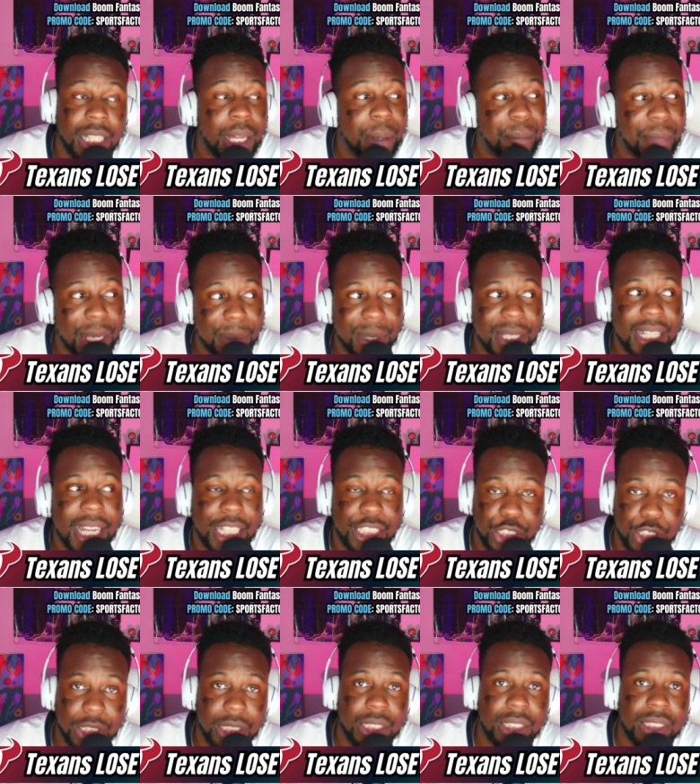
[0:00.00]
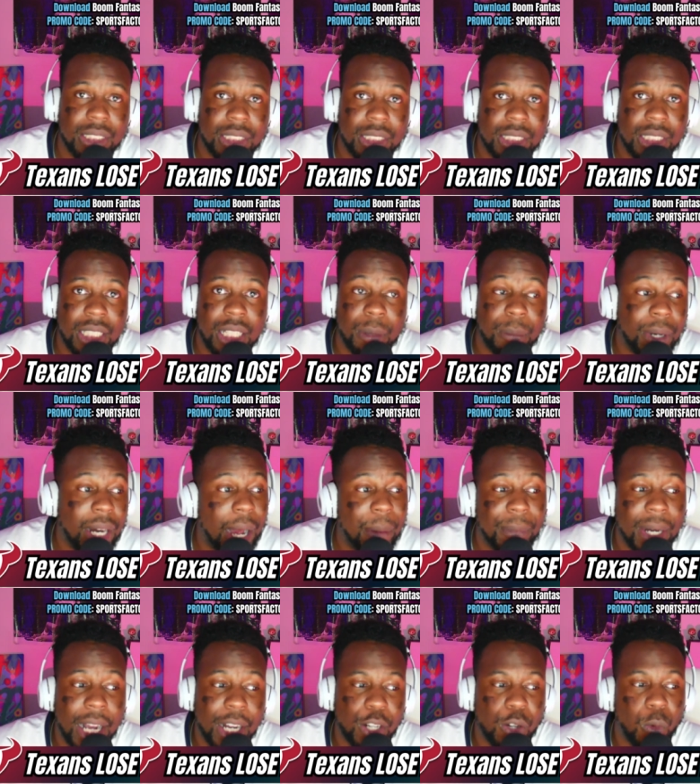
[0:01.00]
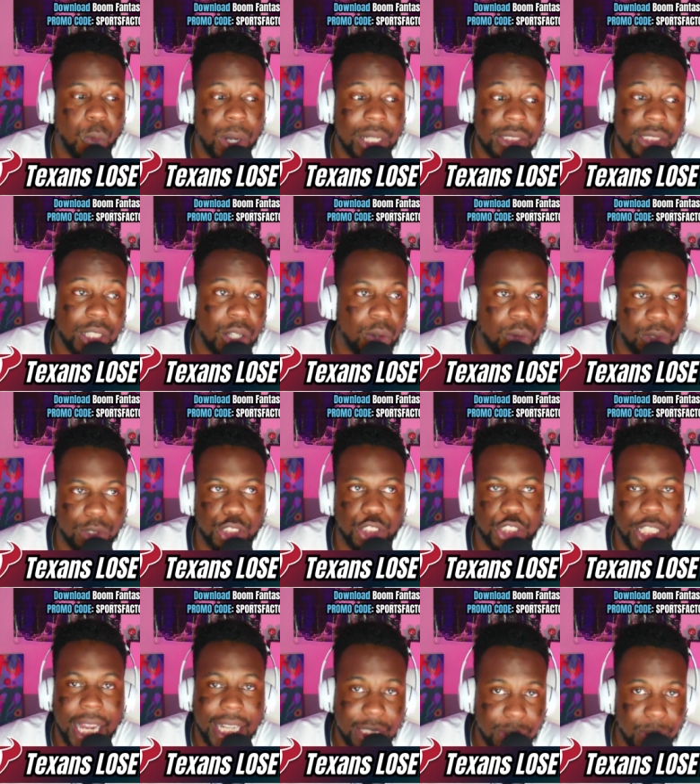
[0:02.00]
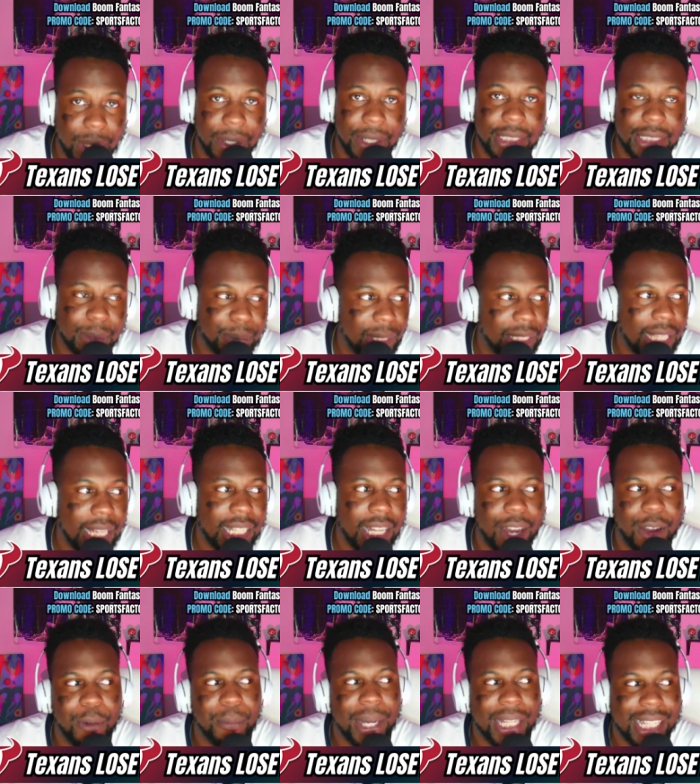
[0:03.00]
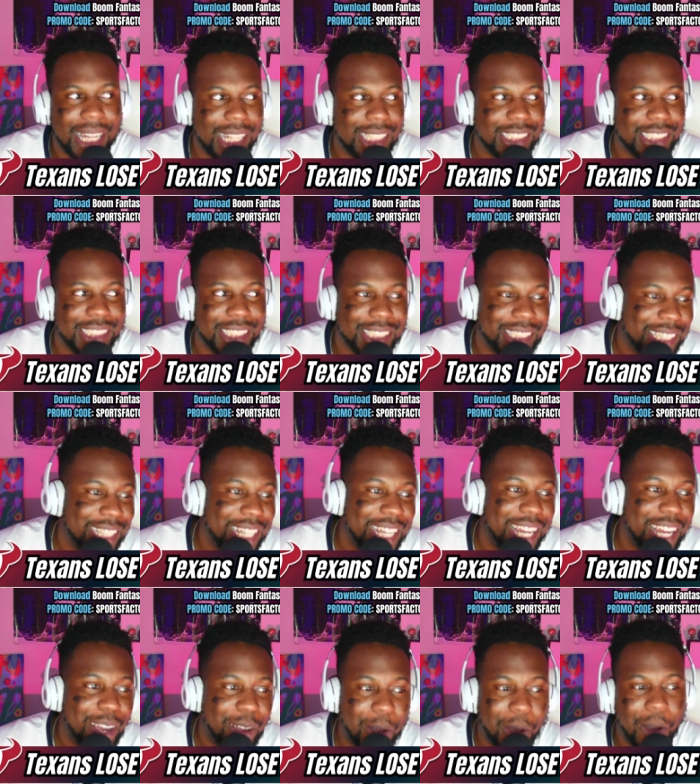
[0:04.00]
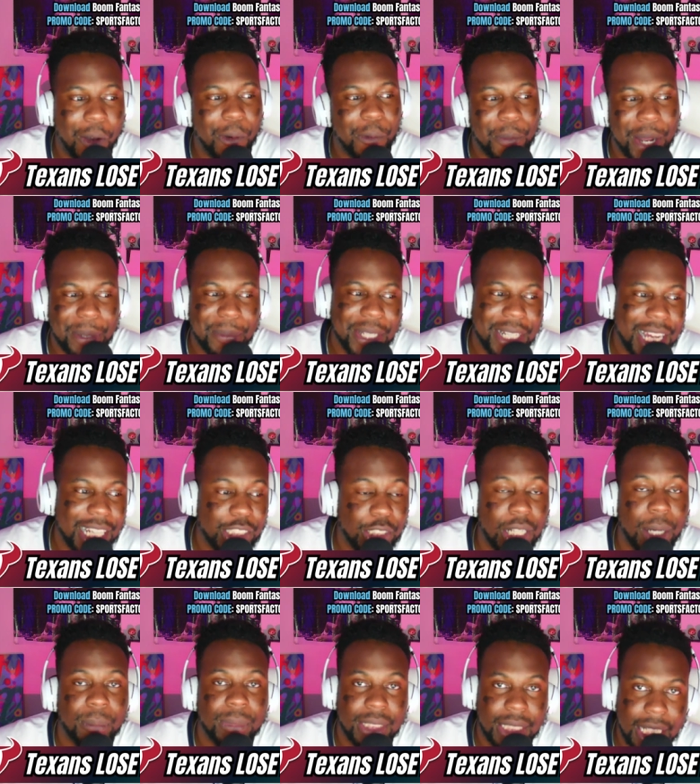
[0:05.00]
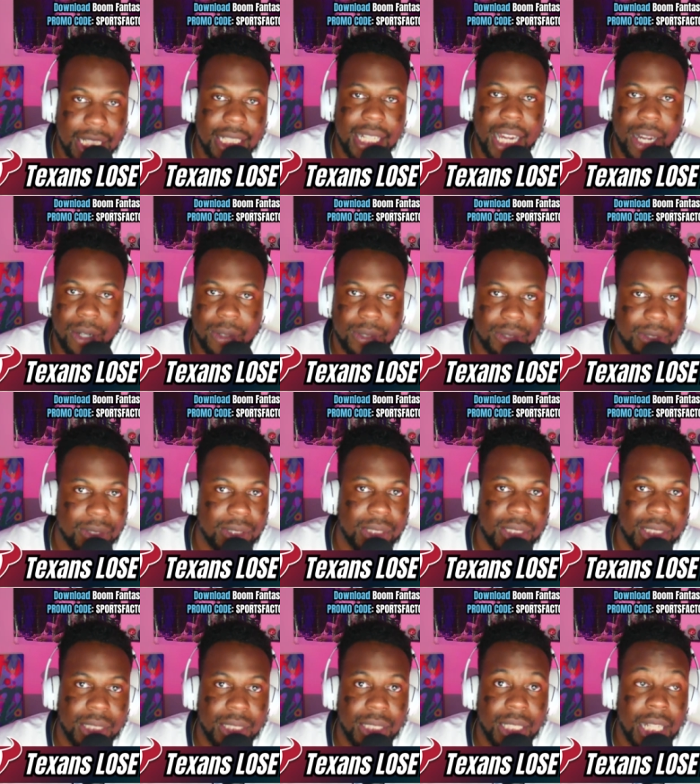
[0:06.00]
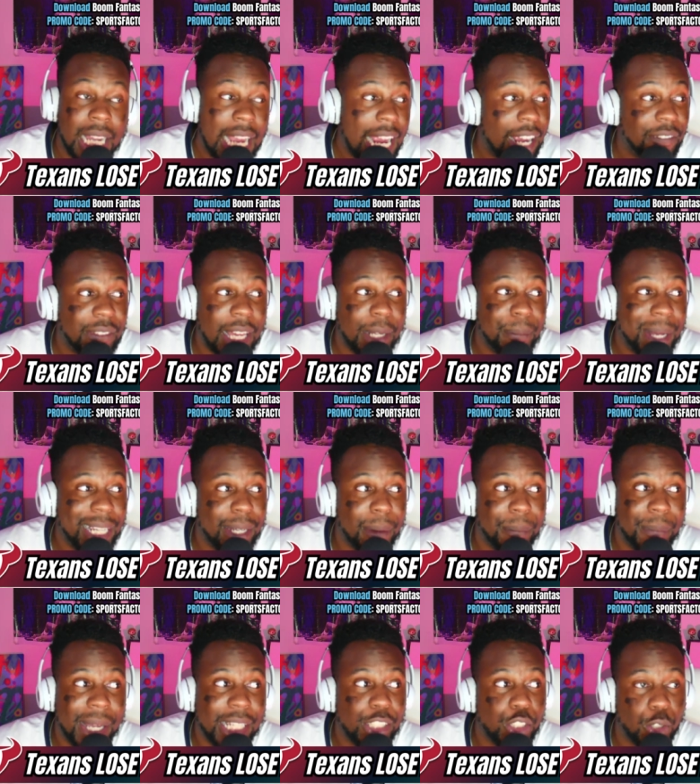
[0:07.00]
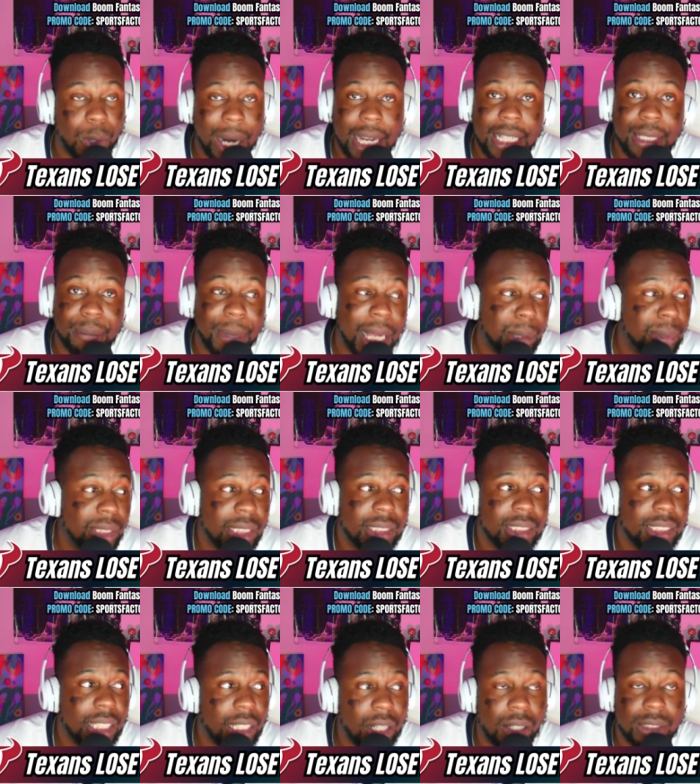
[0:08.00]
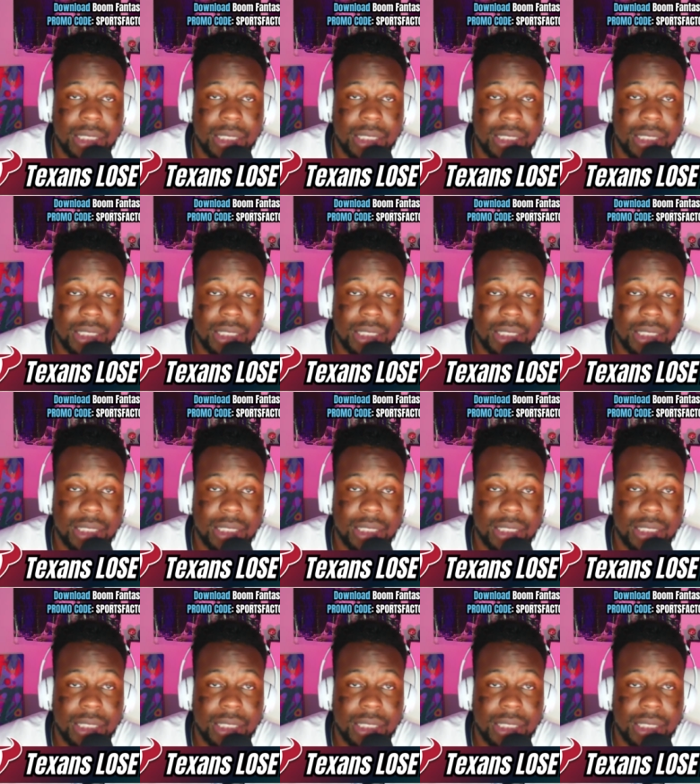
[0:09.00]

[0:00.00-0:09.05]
Maybe next year. But I'm not going to wait till January to be like, oh my gosh, oh, maybe next year. I'm going to say it now. If they make a big trade, maybe this is the loss